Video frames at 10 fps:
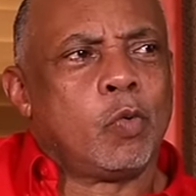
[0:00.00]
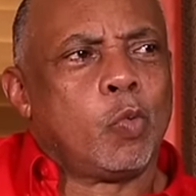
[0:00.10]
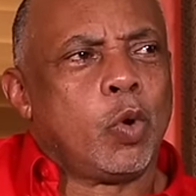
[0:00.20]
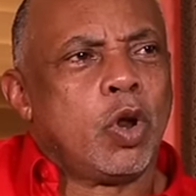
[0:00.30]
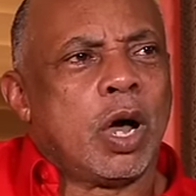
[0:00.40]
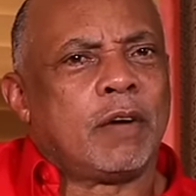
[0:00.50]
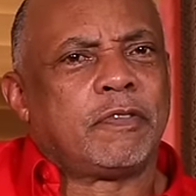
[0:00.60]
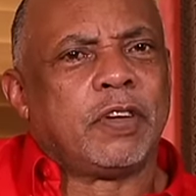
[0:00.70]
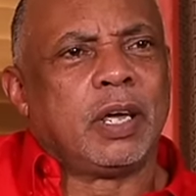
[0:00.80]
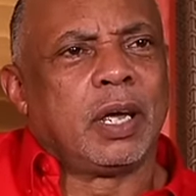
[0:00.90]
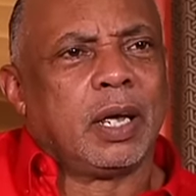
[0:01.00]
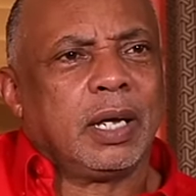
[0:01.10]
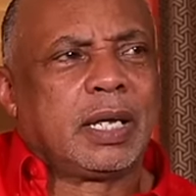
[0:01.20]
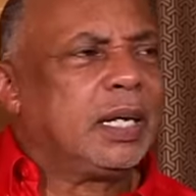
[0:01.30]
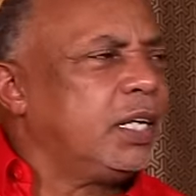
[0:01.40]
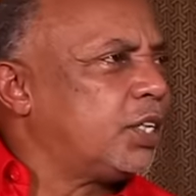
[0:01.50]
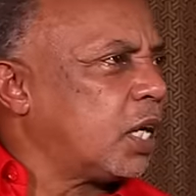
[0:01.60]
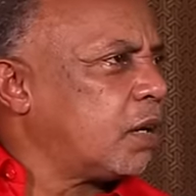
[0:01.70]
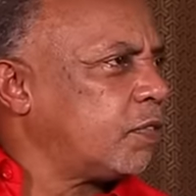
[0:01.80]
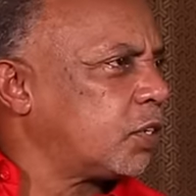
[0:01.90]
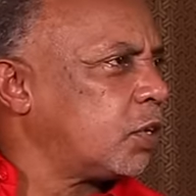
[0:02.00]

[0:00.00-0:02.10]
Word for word: we don't have to kill each other to